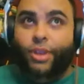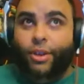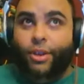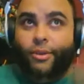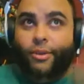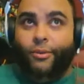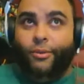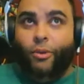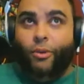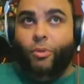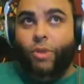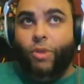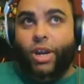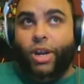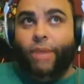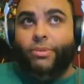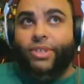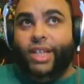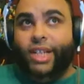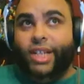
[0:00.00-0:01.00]
from what
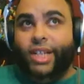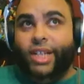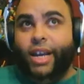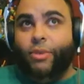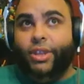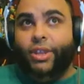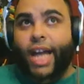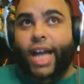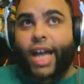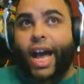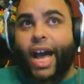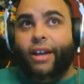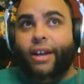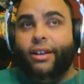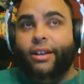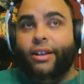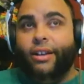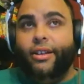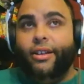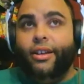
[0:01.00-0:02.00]
I'm seeing with that,
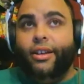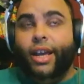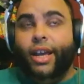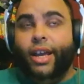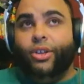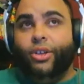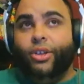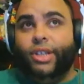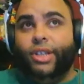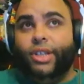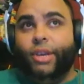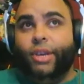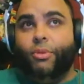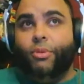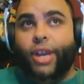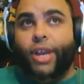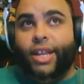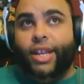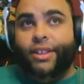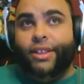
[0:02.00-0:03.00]
it looks like we're
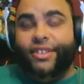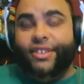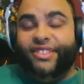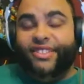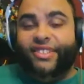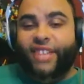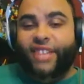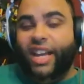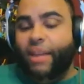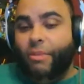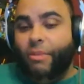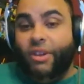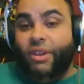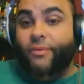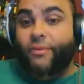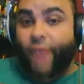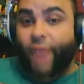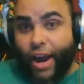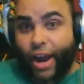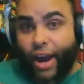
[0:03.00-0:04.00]
getting the same
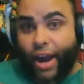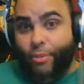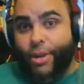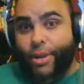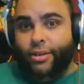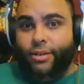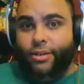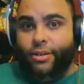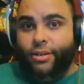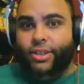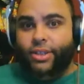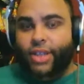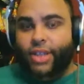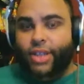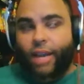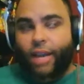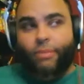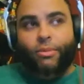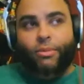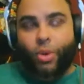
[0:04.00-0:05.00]
environment,
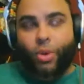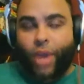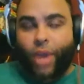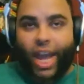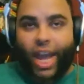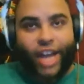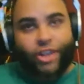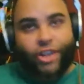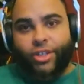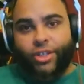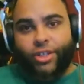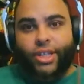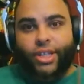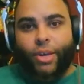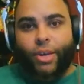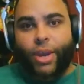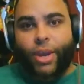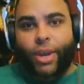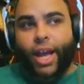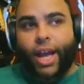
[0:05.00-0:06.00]
same locations that
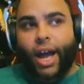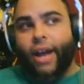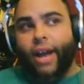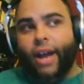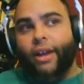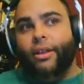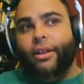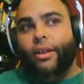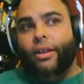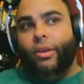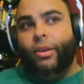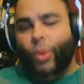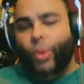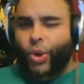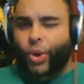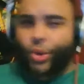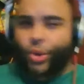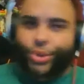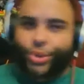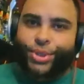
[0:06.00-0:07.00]
we got with
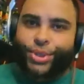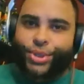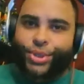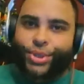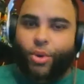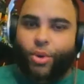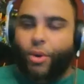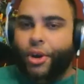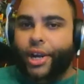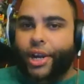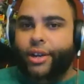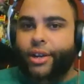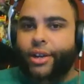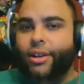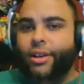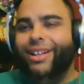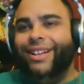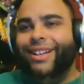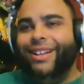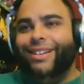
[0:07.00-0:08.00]
an older story.
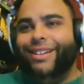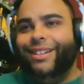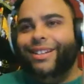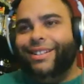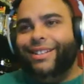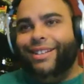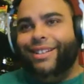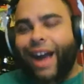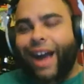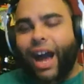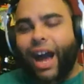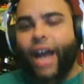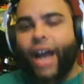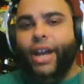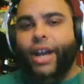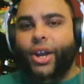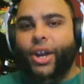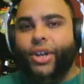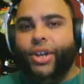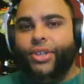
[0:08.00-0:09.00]
Kind
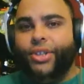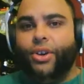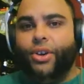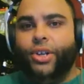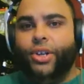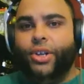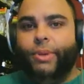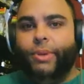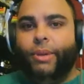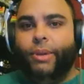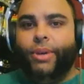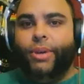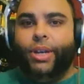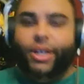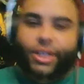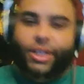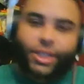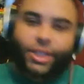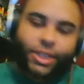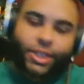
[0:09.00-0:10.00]
of concerns me
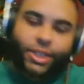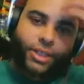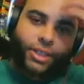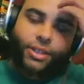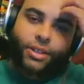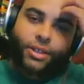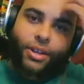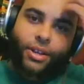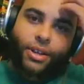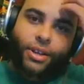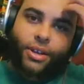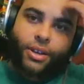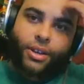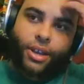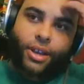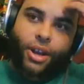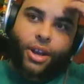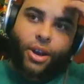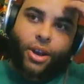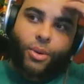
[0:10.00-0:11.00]
because,
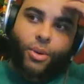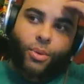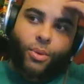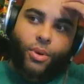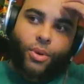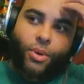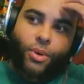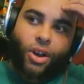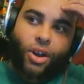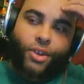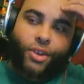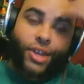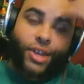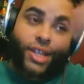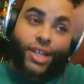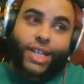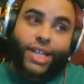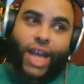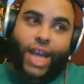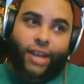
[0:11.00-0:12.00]
are they
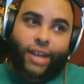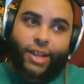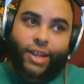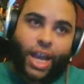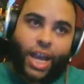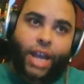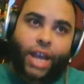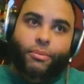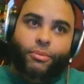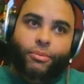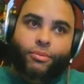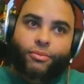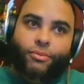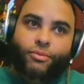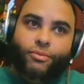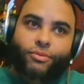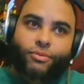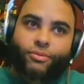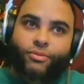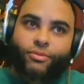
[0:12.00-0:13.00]
taking the game,
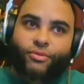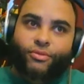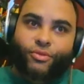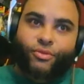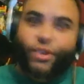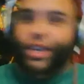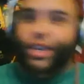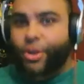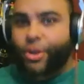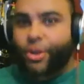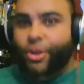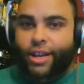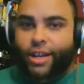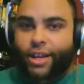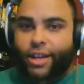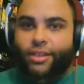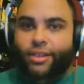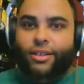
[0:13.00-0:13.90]
redoing it?